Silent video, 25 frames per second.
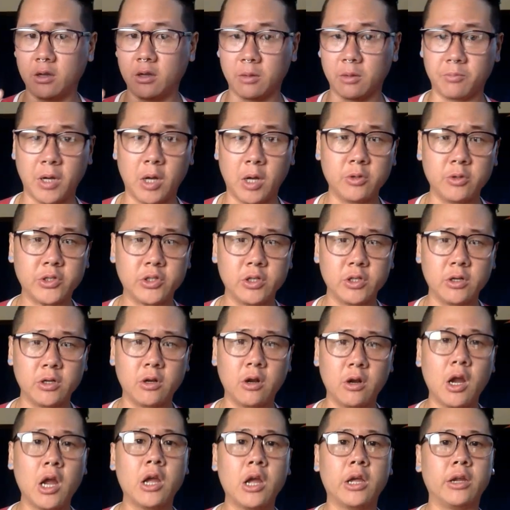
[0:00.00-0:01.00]

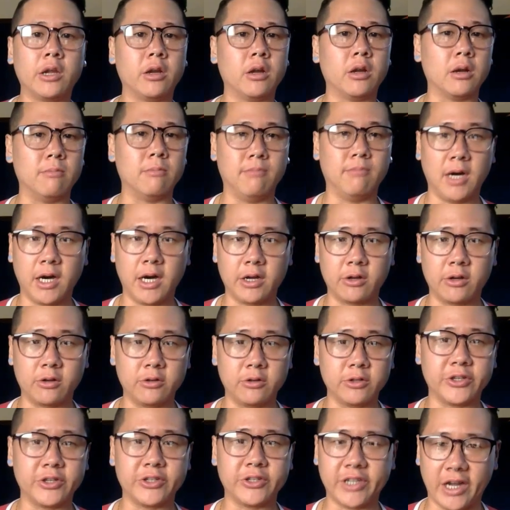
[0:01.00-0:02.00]
poster, your
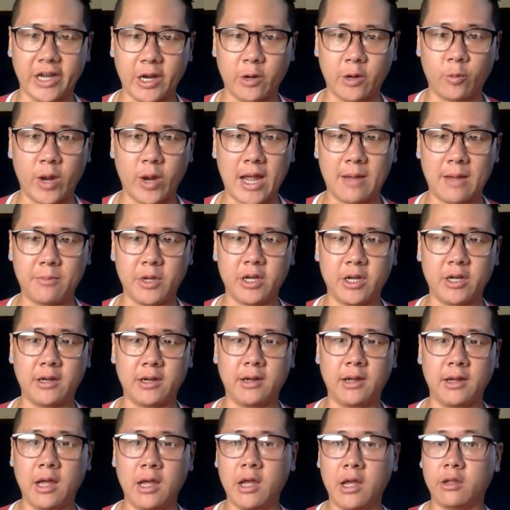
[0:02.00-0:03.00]
model, your
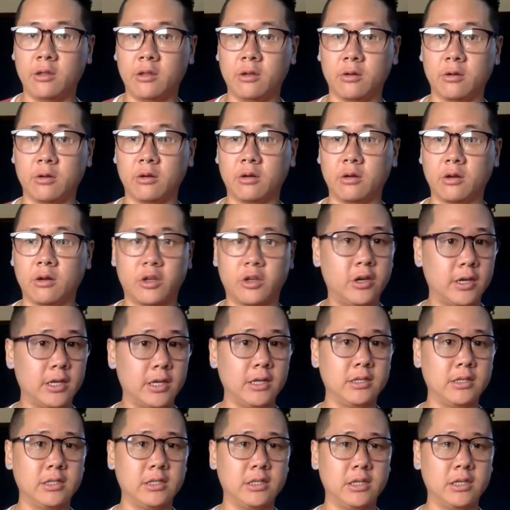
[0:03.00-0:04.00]
diorama, your
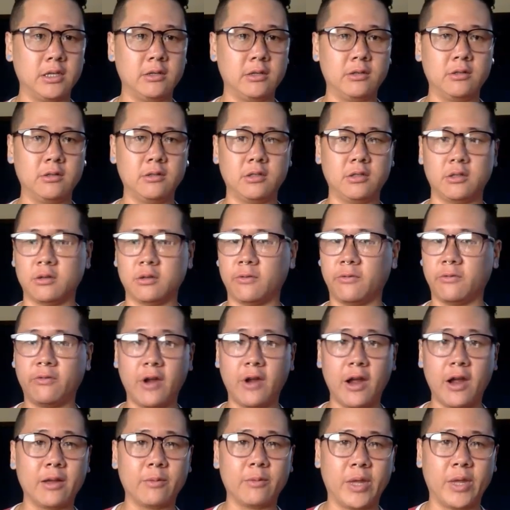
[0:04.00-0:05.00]
cooking skills, your
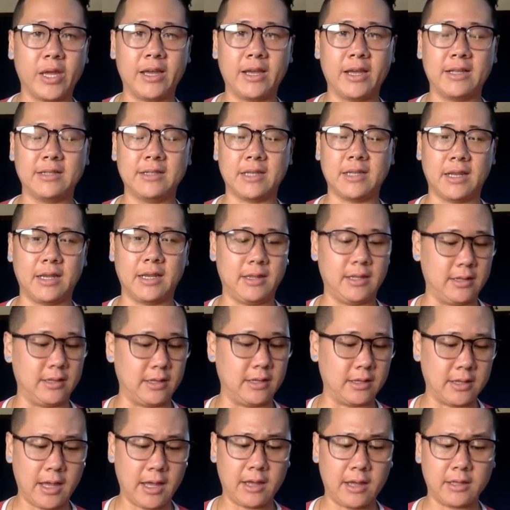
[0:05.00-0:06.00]
frying pans, anything
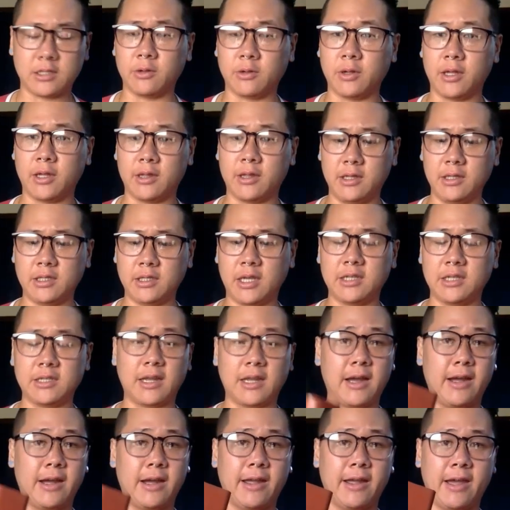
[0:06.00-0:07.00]
like that. So in this case,
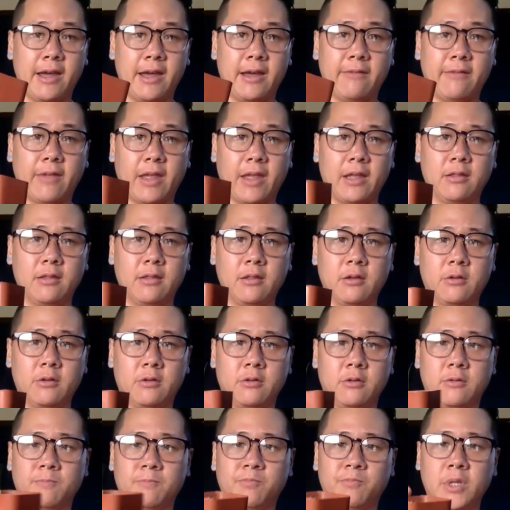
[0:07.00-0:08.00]
I have a
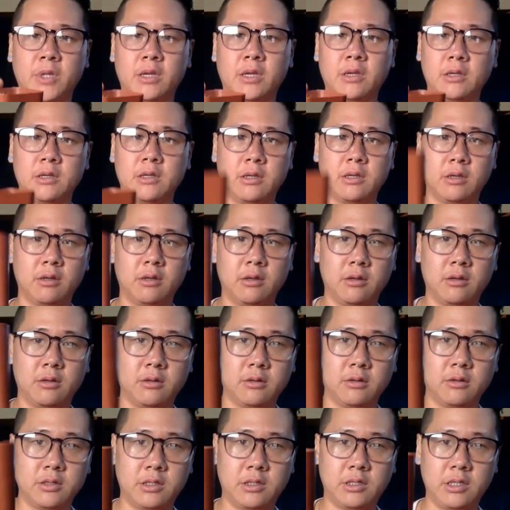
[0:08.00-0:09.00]
little
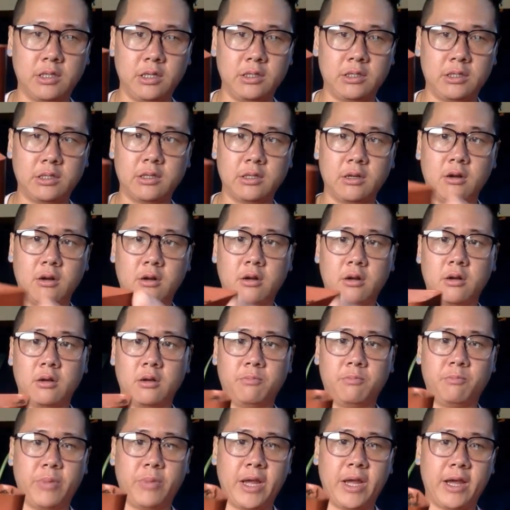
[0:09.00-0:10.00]
seed
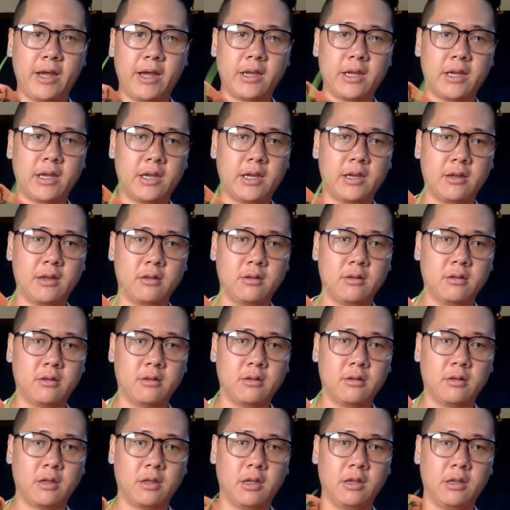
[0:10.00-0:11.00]
starter pack
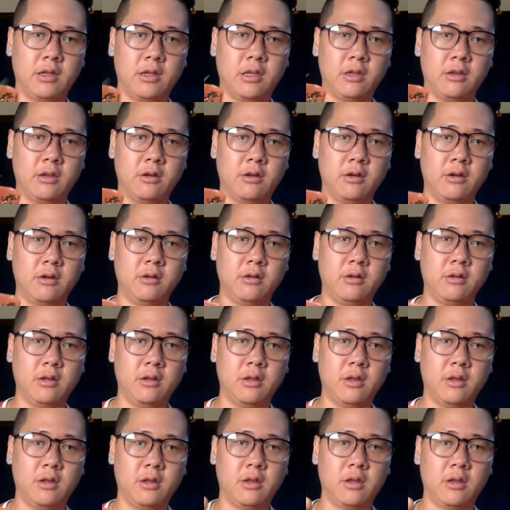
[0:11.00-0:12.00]
in here,
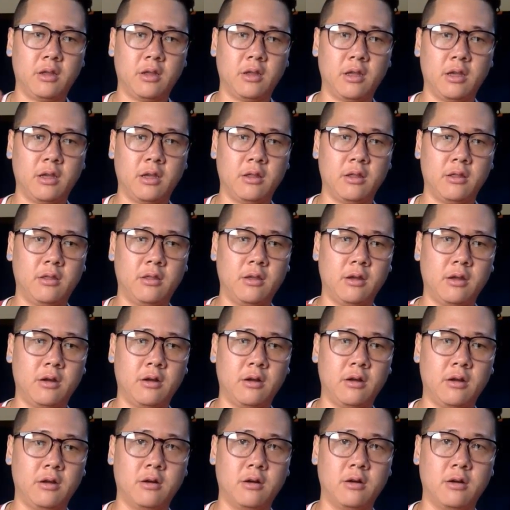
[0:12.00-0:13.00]
and
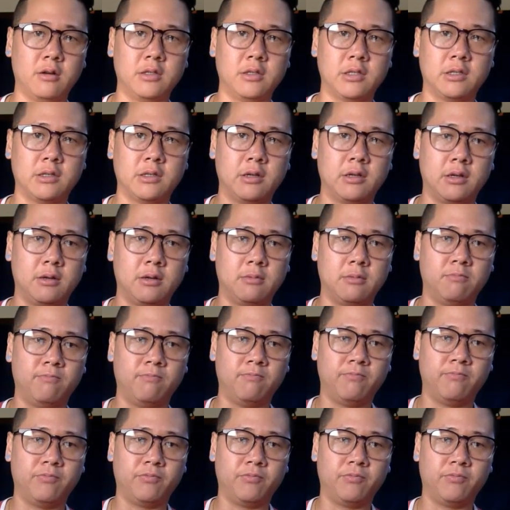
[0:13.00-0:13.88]
there are some